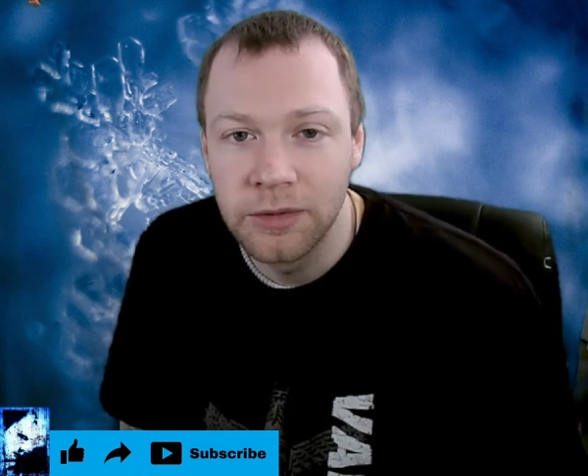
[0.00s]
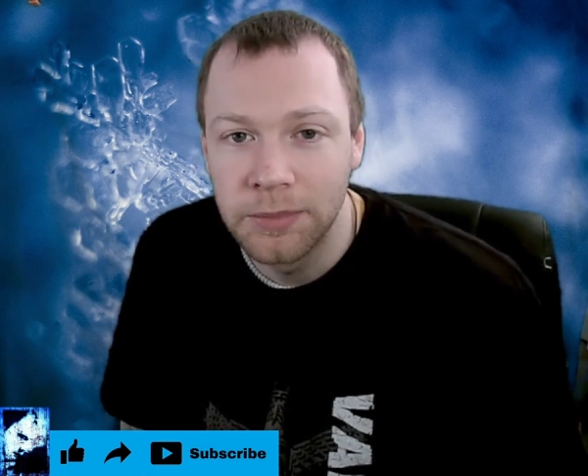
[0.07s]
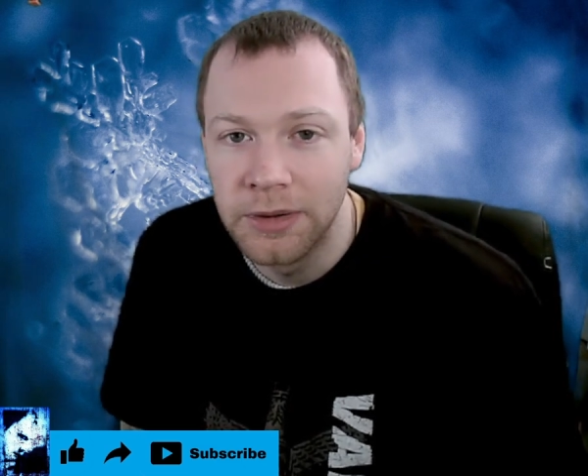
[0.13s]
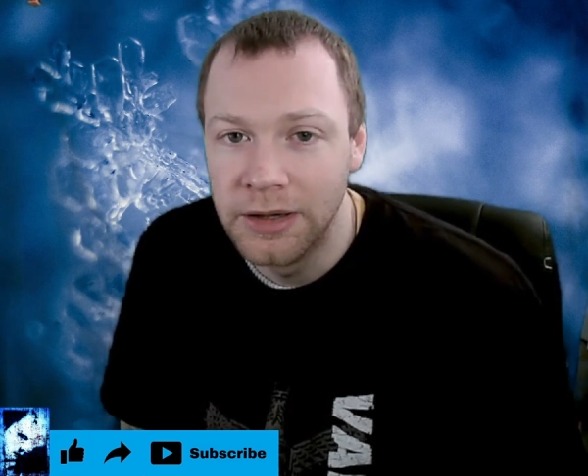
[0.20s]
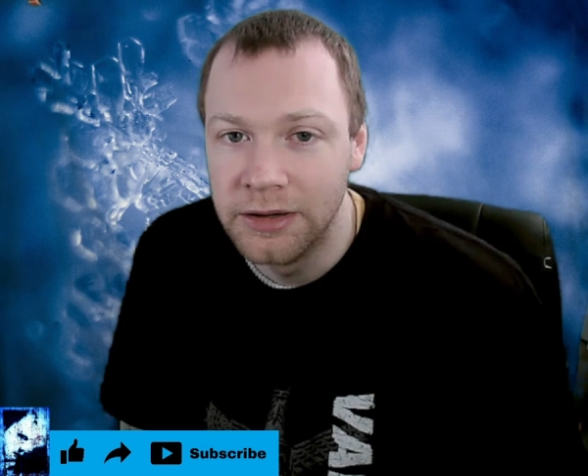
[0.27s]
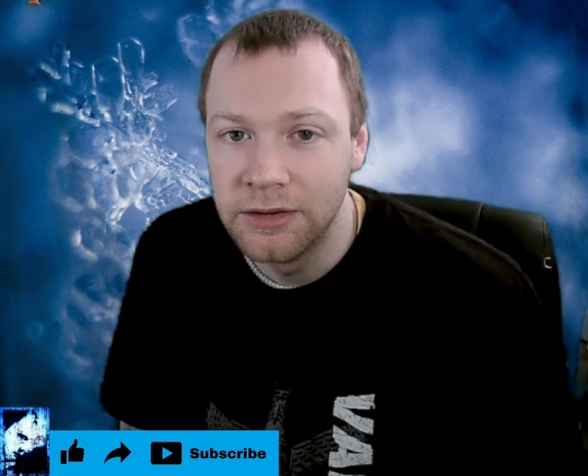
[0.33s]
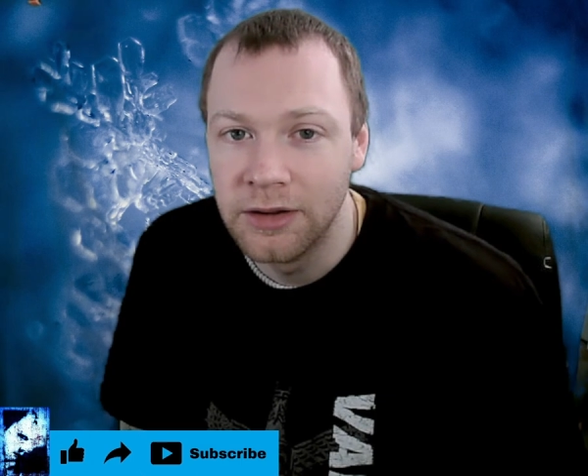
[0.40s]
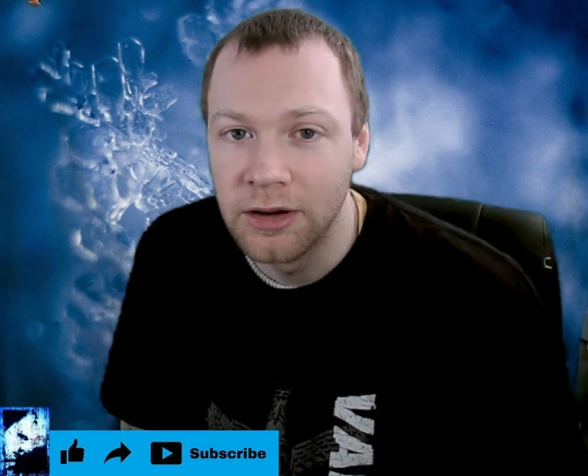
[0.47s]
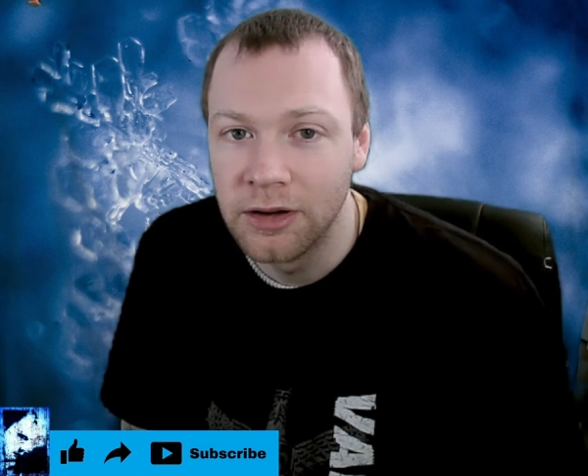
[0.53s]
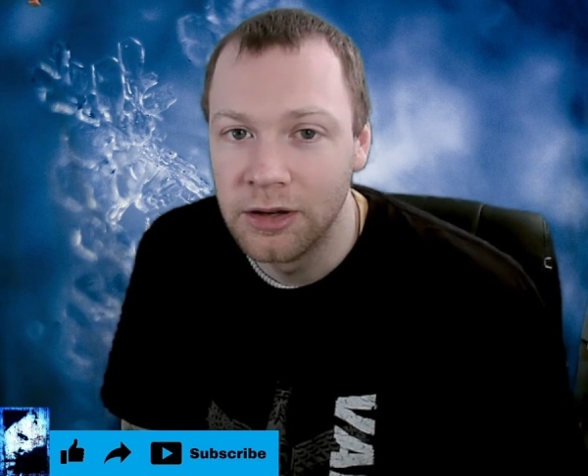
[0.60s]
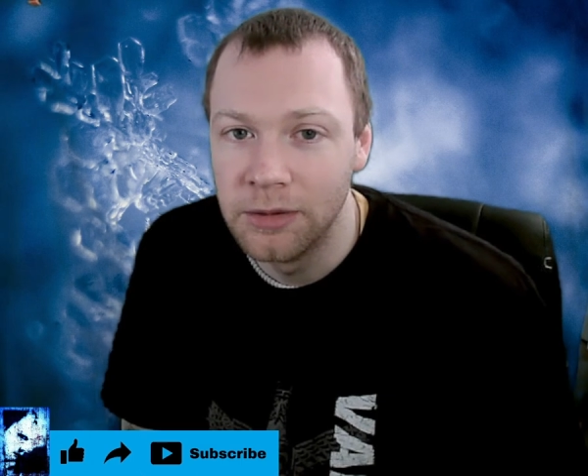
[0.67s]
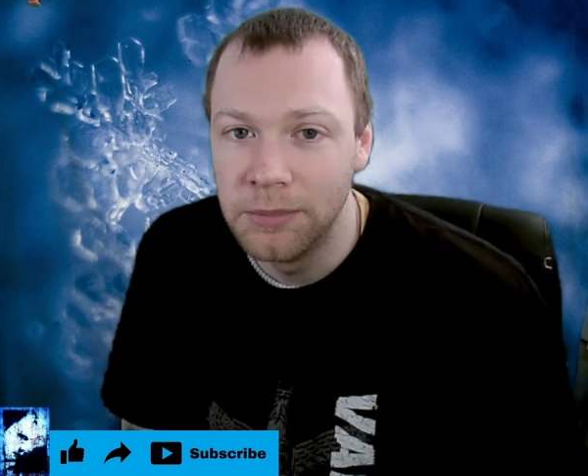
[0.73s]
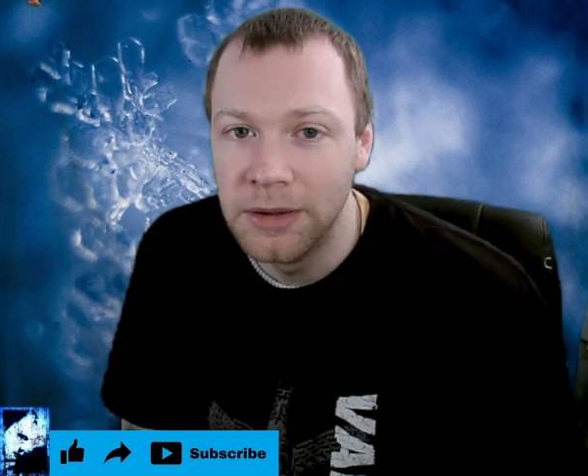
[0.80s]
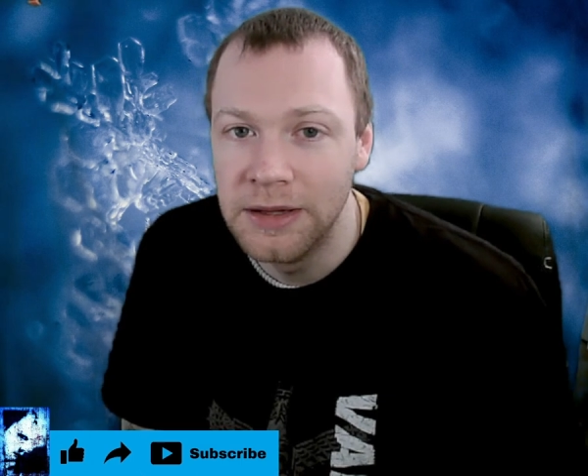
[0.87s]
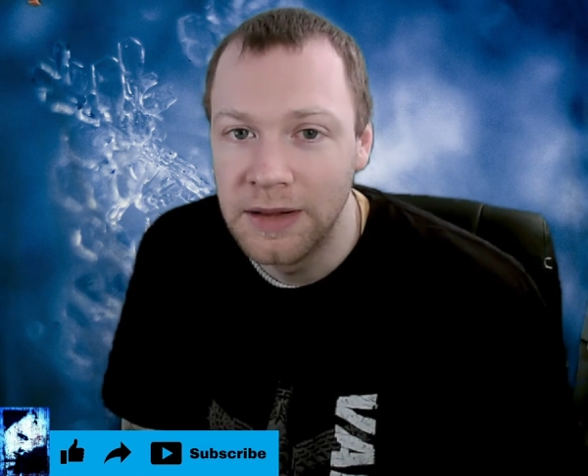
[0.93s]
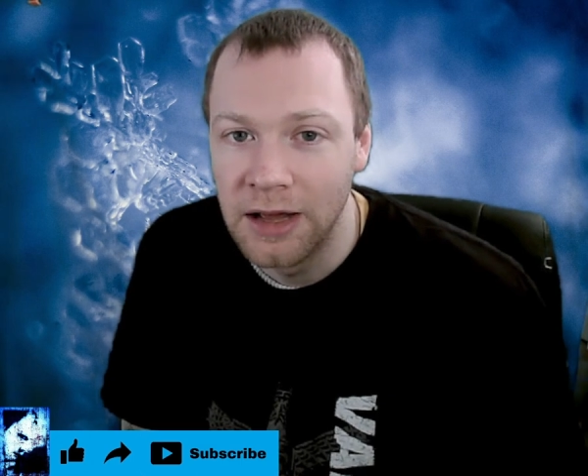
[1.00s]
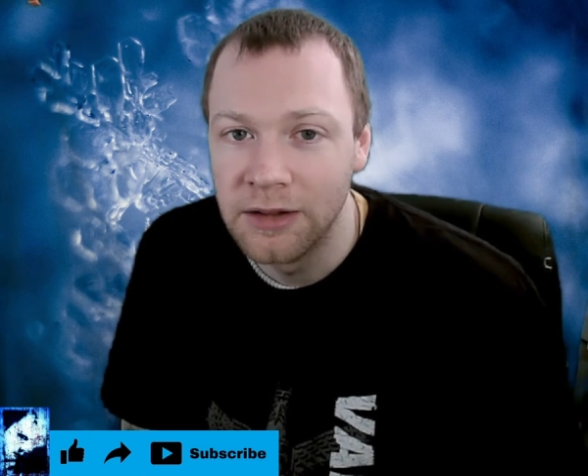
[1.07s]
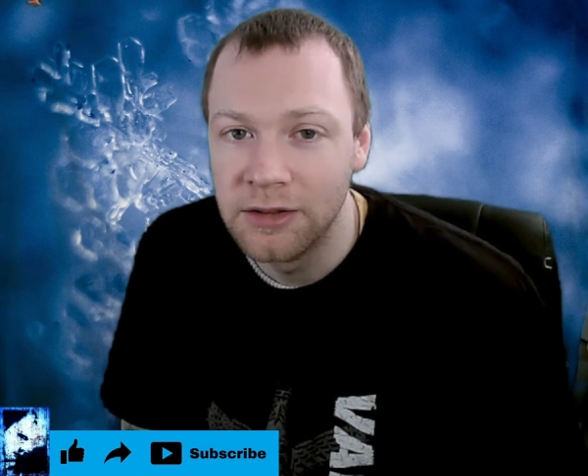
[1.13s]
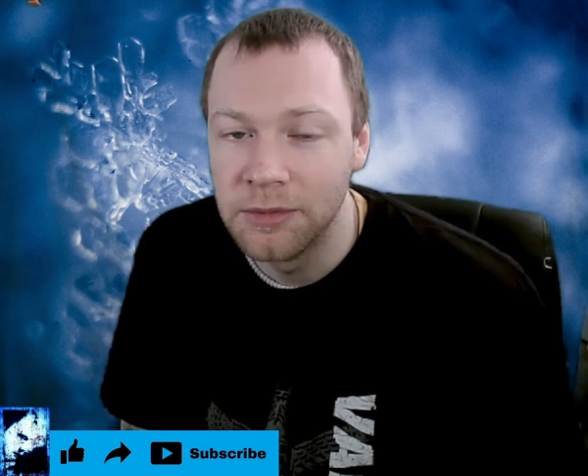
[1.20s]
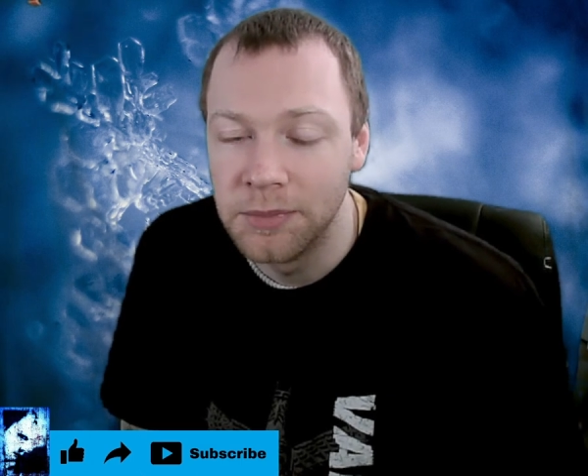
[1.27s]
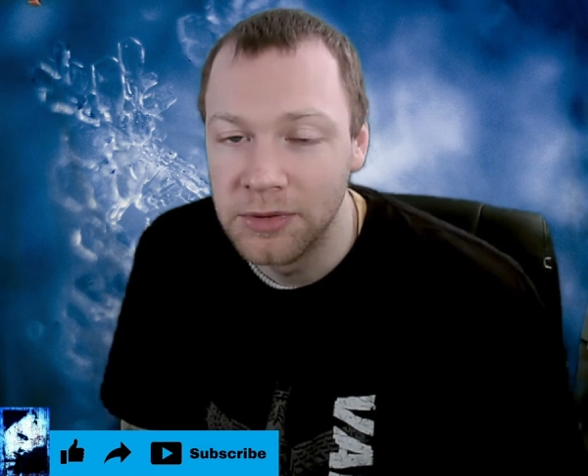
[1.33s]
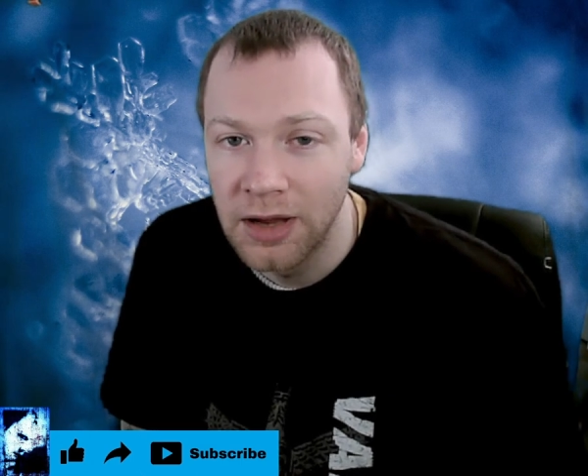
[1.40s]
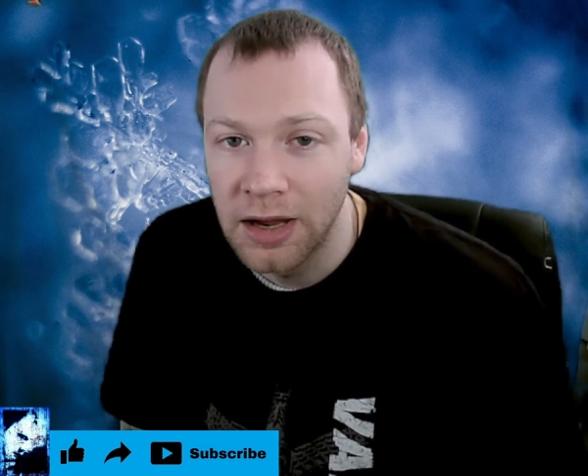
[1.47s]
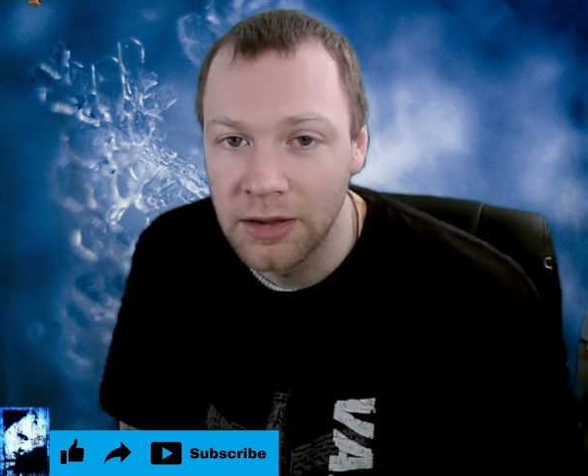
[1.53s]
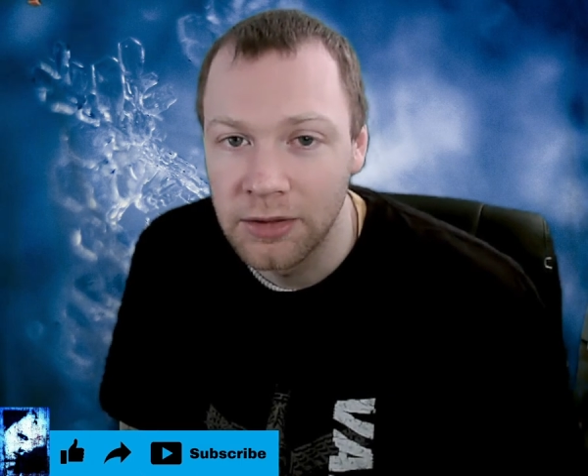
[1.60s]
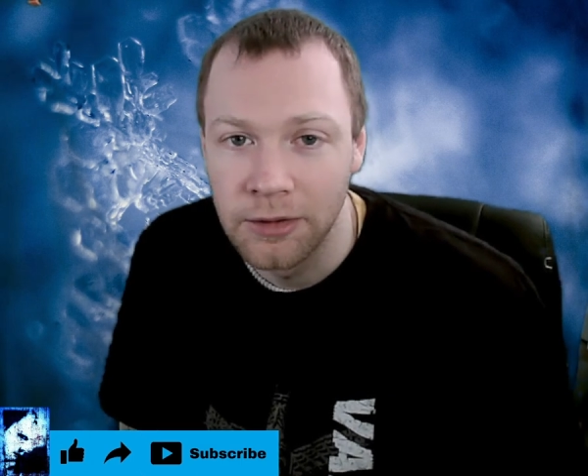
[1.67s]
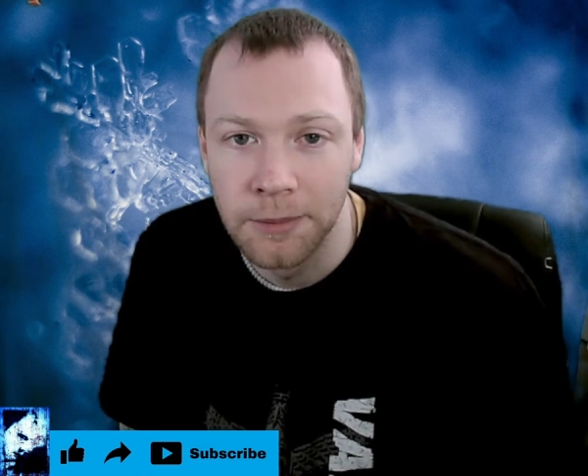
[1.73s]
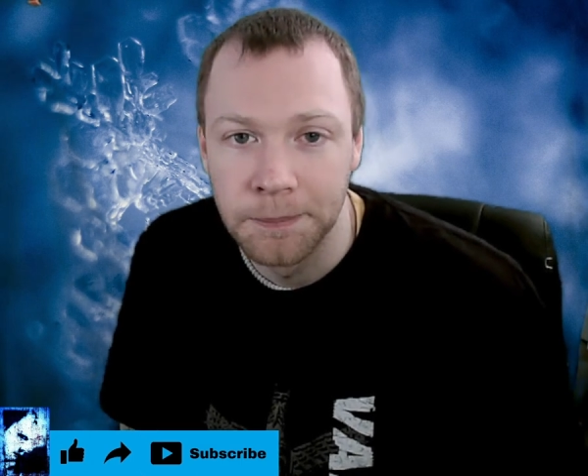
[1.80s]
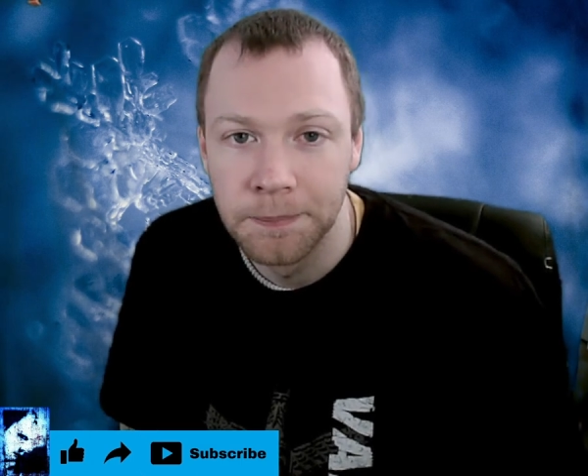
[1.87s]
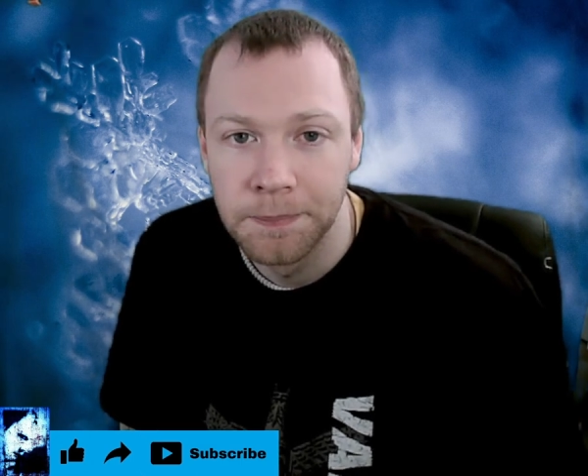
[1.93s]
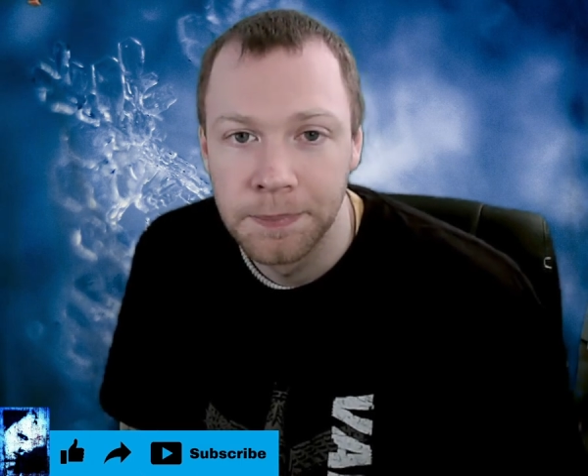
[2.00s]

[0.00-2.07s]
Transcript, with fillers: police they're going to be there to protect them?